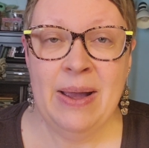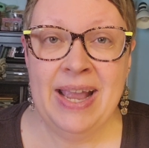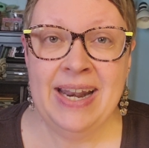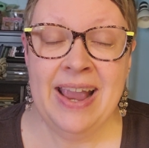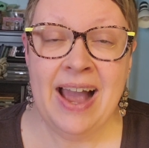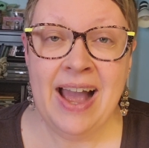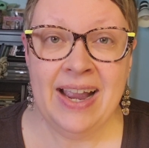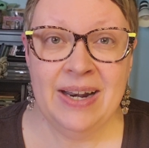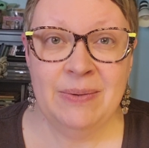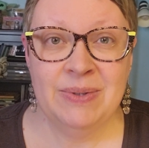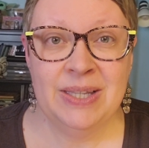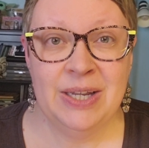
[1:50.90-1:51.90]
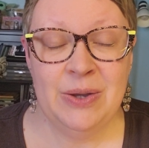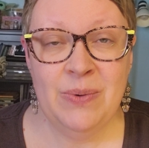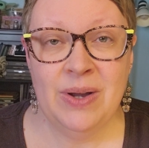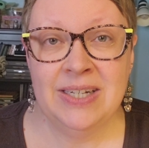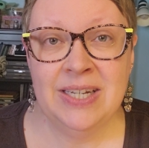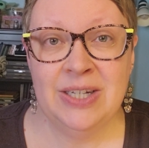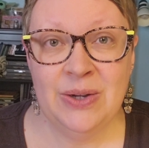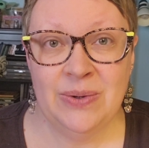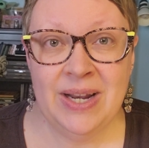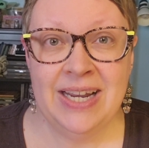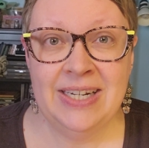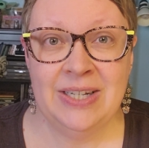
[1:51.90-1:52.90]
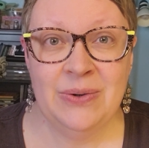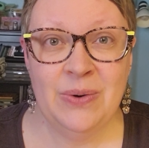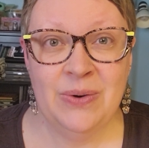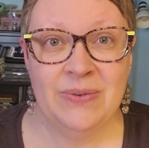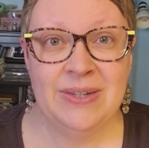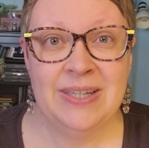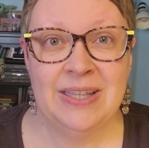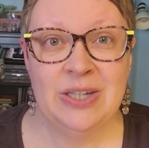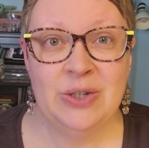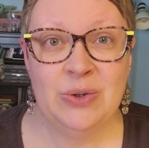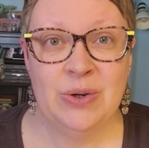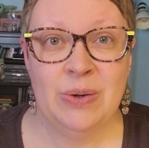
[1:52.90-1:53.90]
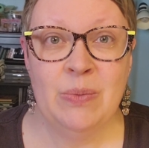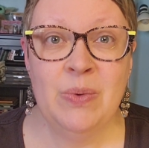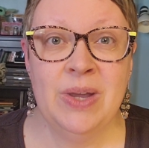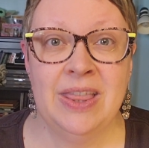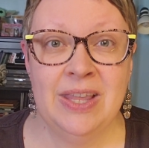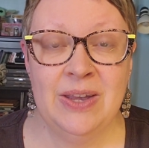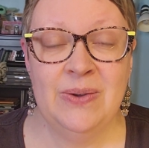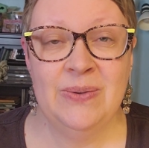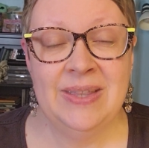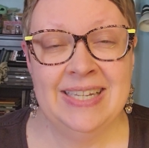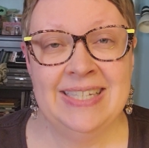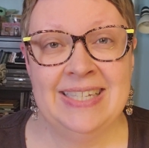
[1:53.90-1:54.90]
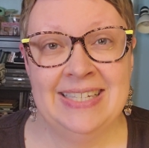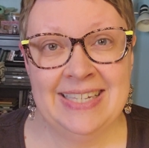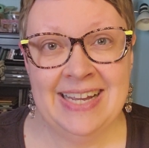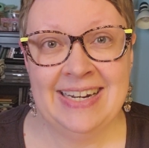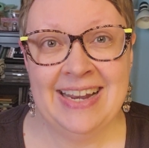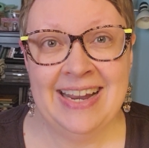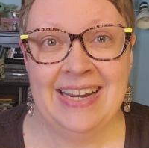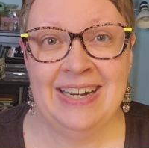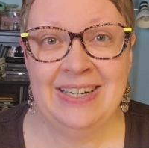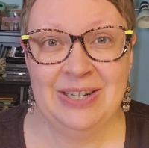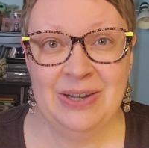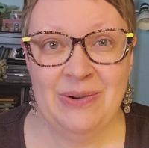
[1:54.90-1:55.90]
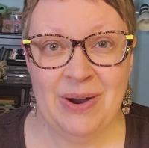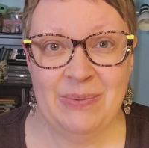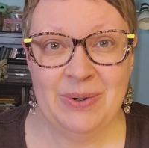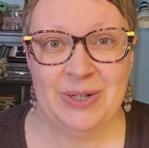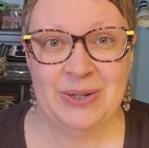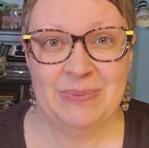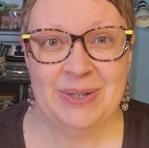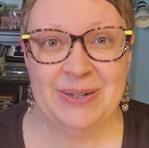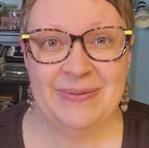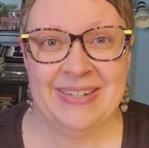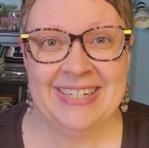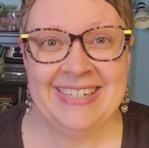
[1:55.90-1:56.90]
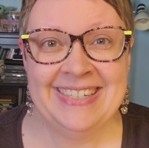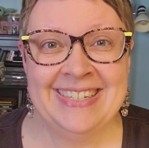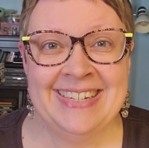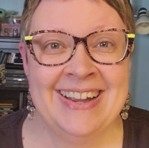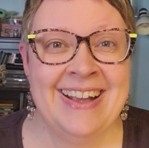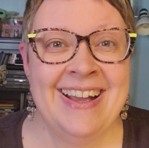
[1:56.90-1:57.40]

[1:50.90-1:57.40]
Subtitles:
any items that you want to donate to Orphans of the Storm with you this Sunday to our worship service.